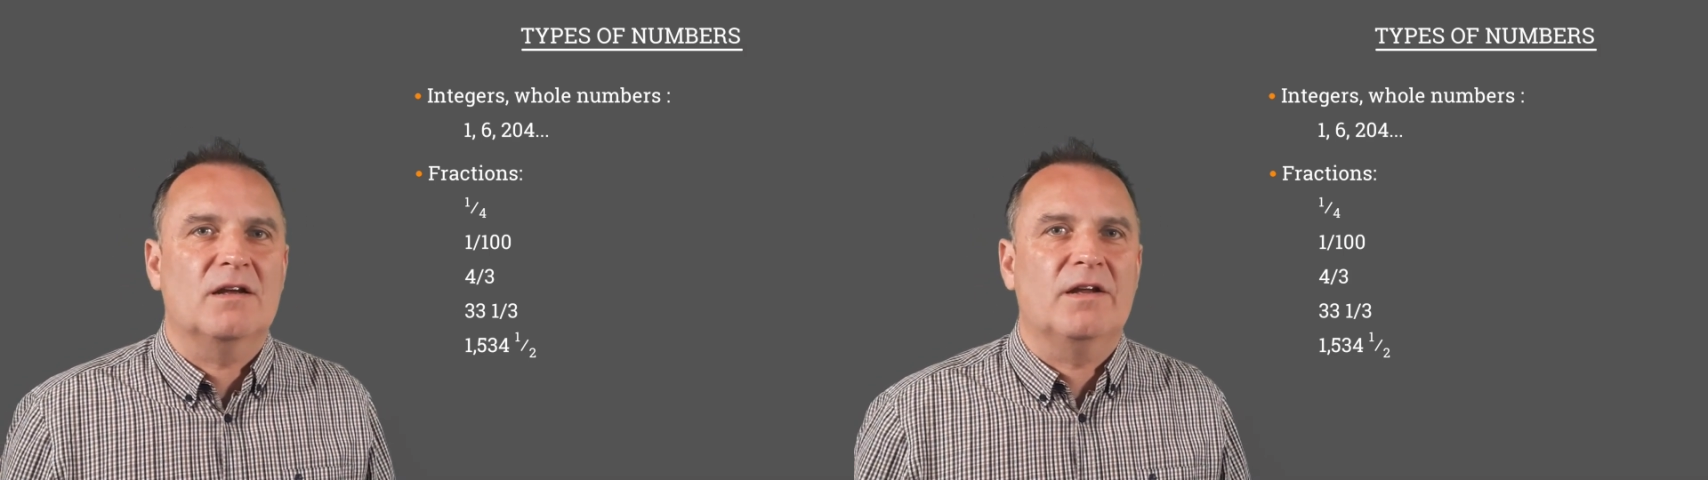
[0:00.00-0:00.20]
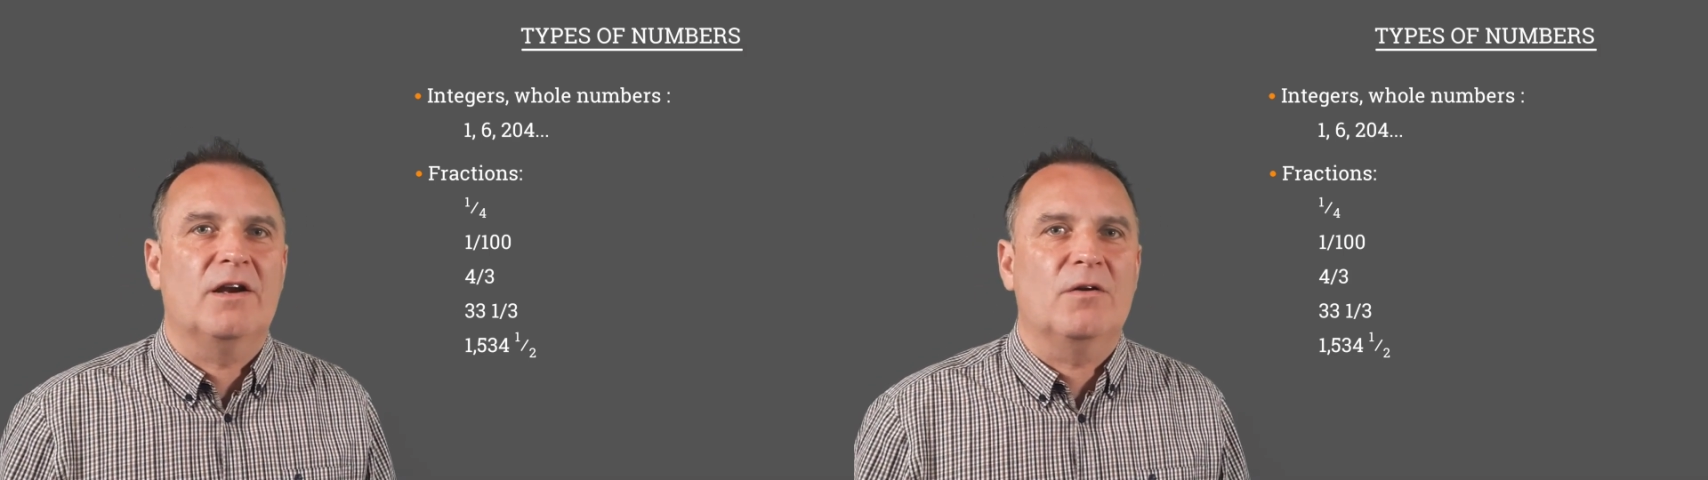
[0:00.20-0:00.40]

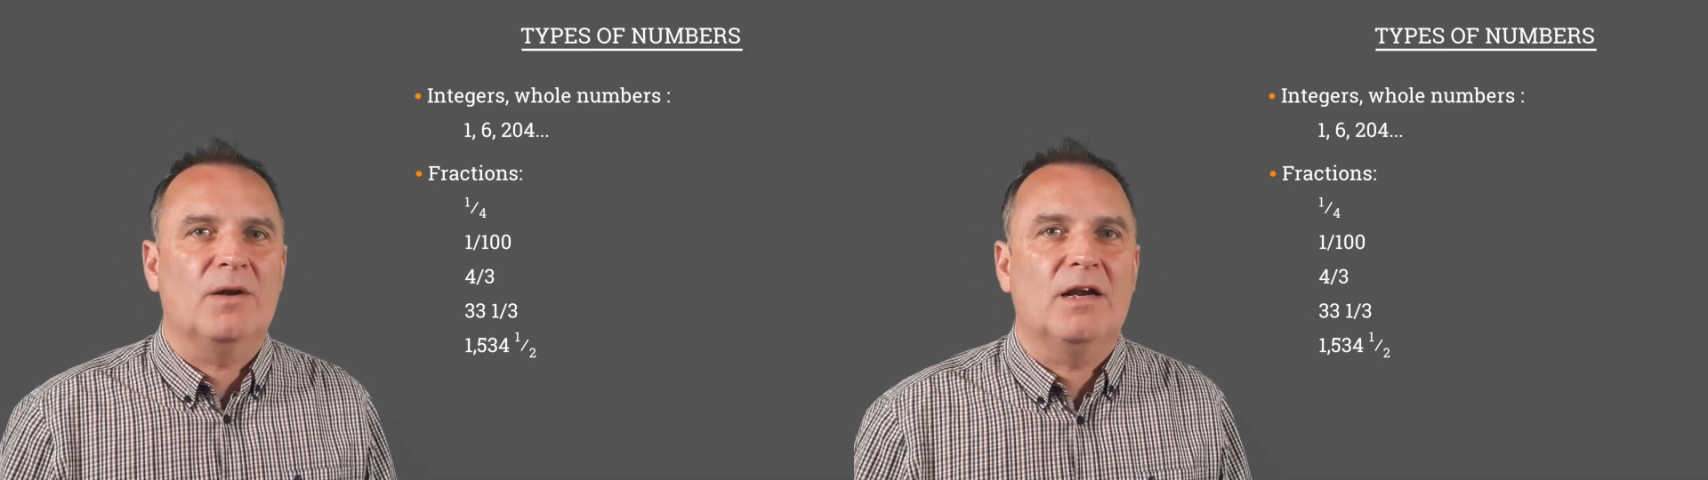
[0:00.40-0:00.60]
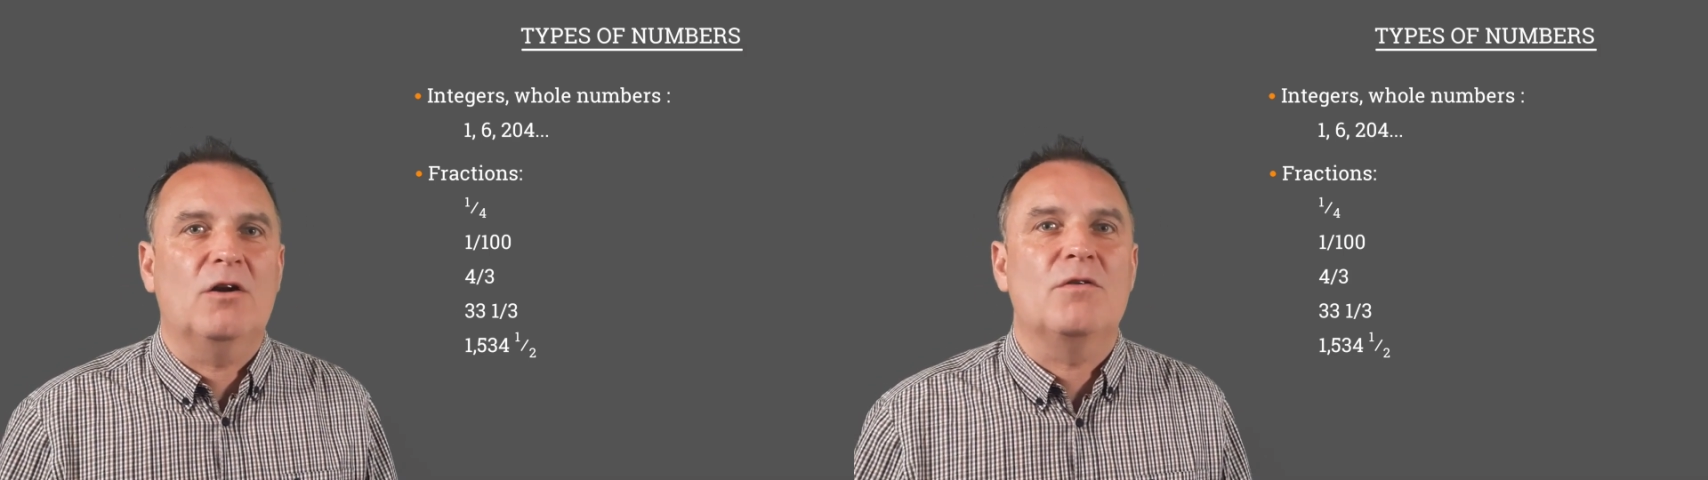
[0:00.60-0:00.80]

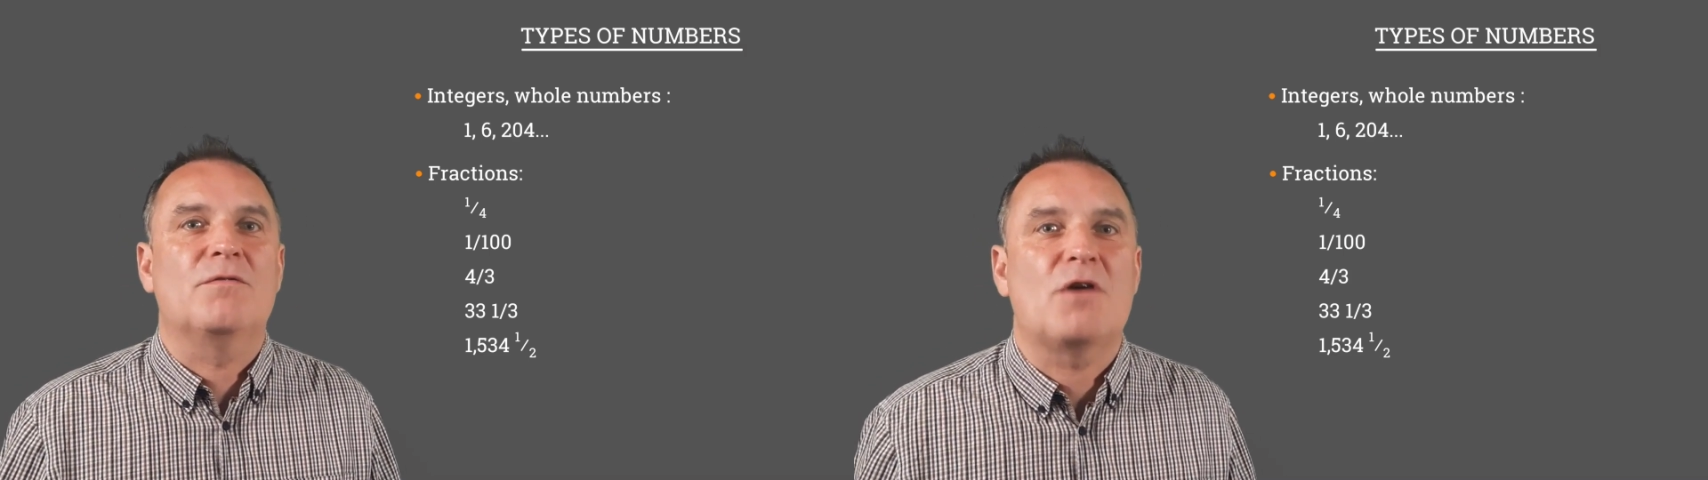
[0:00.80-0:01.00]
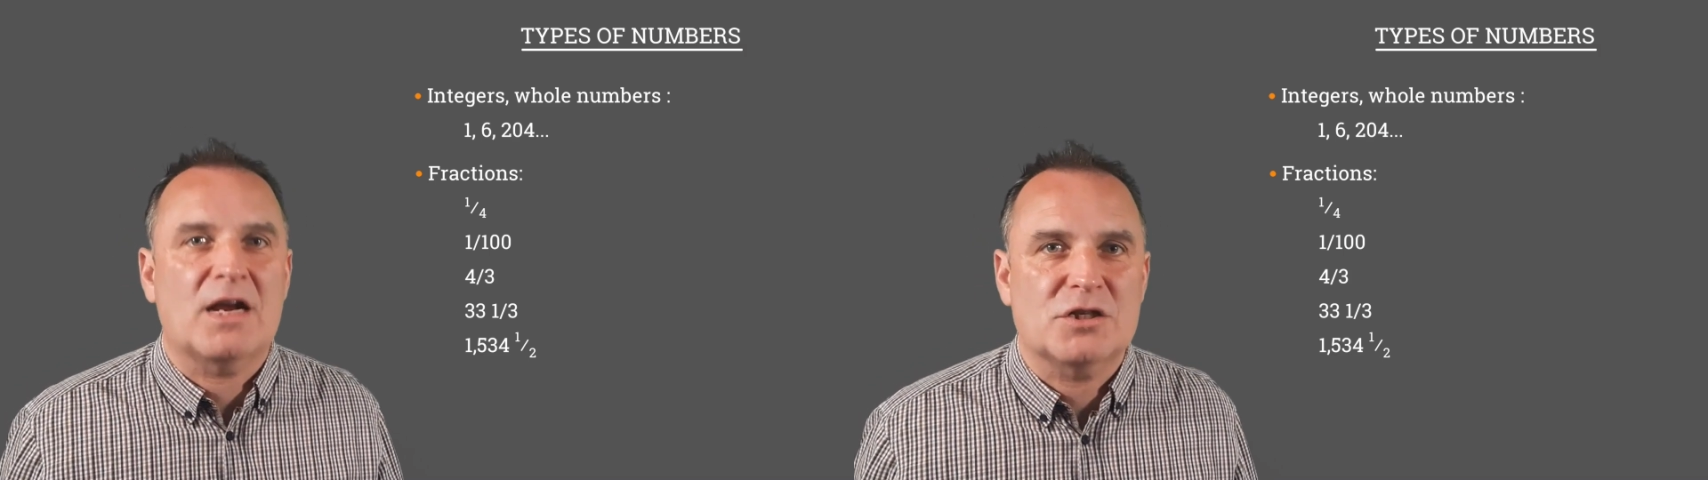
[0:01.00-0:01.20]
include
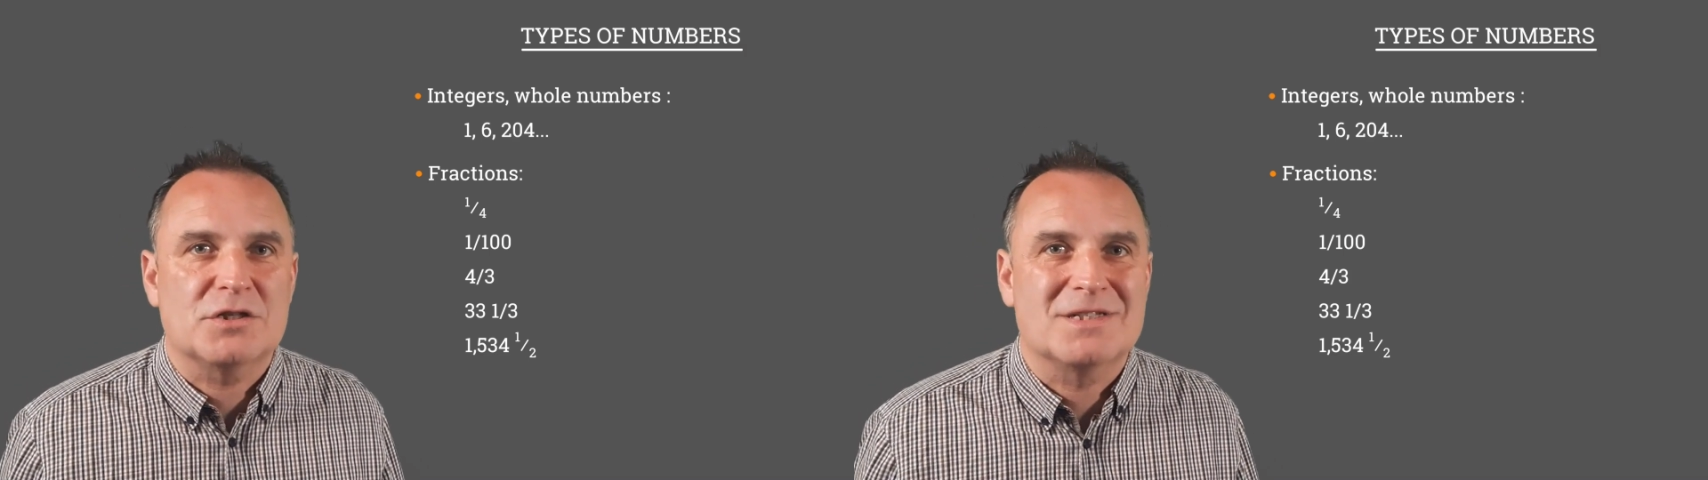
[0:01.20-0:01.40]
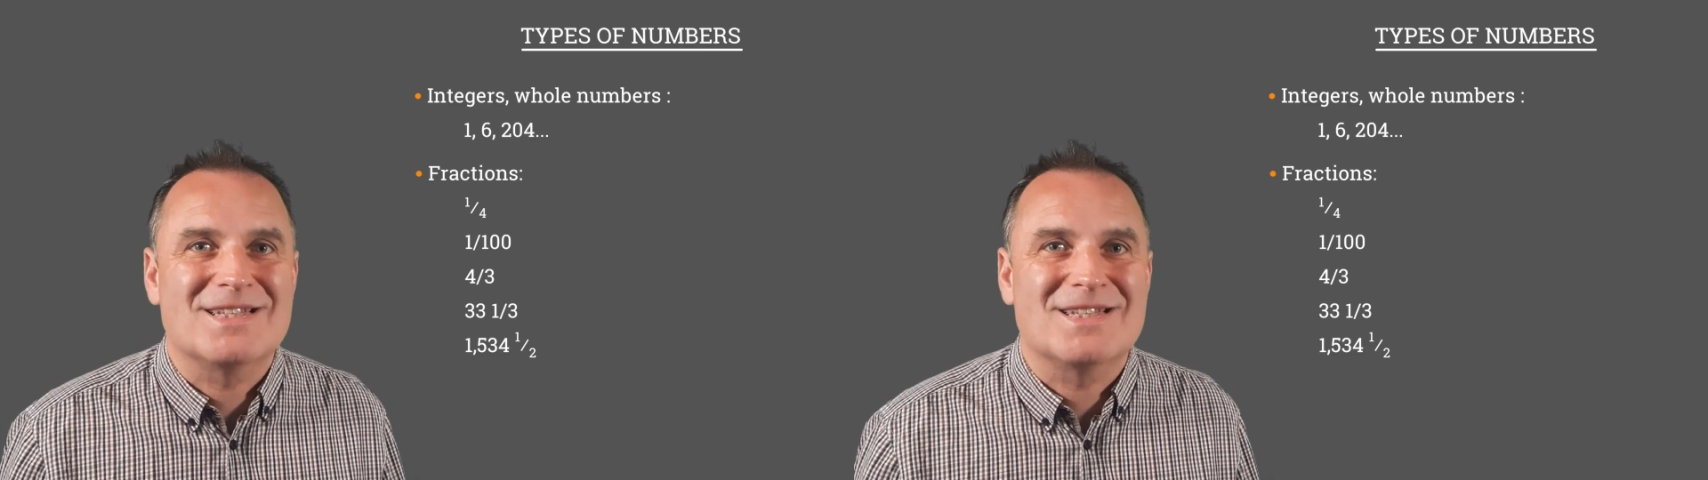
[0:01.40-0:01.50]
fractions.